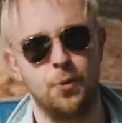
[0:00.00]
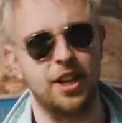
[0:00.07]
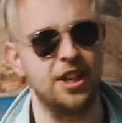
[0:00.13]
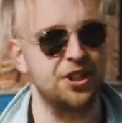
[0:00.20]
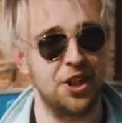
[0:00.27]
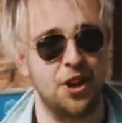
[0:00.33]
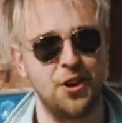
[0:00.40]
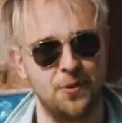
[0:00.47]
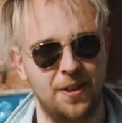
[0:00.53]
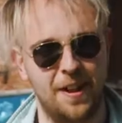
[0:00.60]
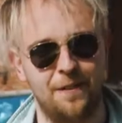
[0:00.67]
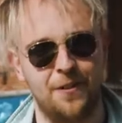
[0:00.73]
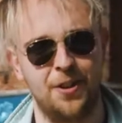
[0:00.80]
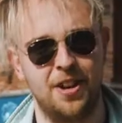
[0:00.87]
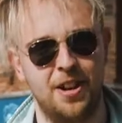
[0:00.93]
We're going to show you
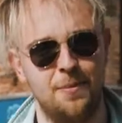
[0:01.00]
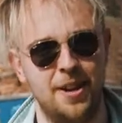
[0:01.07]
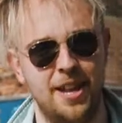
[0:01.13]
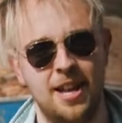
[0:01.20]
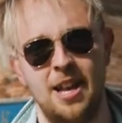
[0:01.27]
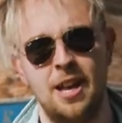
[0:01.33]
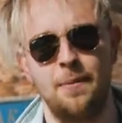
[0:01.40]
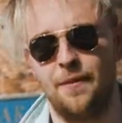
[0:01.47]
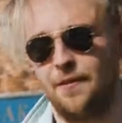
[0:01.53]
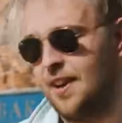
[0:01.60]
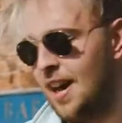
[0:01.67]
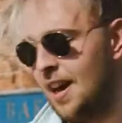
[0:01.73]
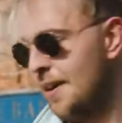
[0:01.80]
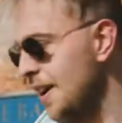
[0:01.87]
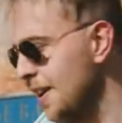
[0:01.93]
that food in a minute, but for
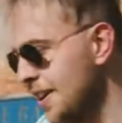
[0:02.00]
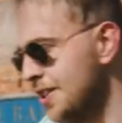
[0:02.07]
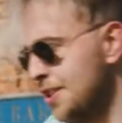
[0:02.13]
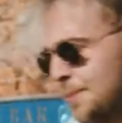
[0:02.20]
now, I'm going to